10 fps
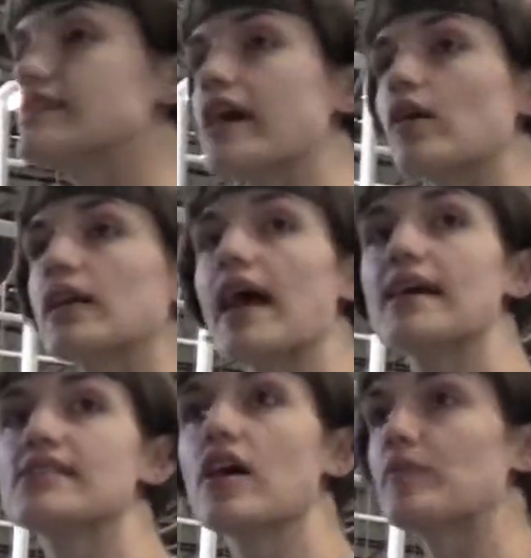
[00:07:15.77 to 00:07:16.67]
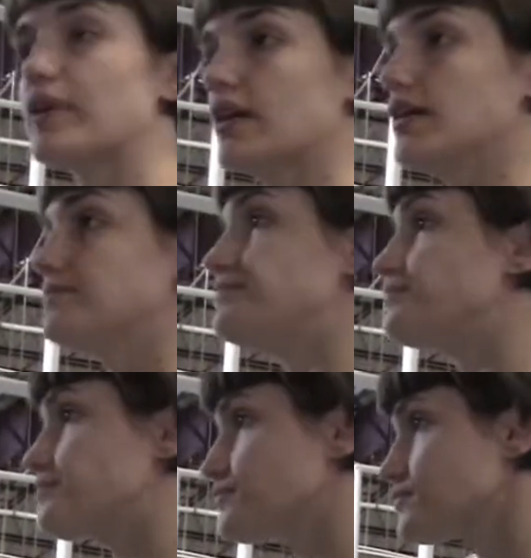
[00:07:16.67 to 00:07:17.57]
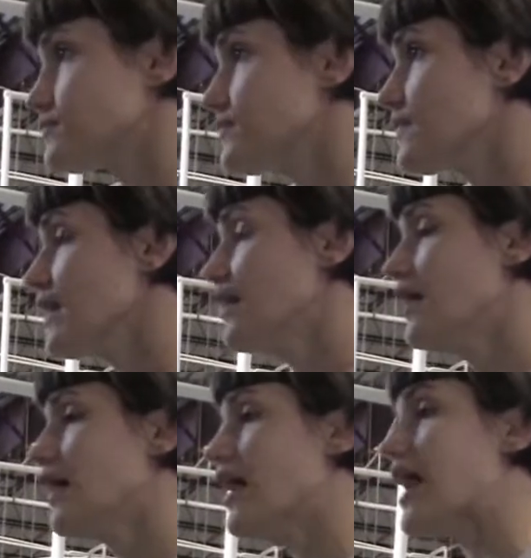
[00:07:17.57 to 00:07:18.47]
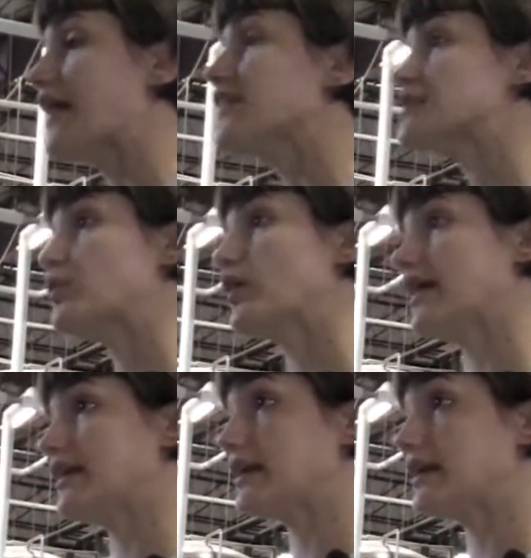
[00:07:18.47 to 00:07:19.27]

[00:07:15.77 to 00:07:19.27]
sterilize our beer. At this point,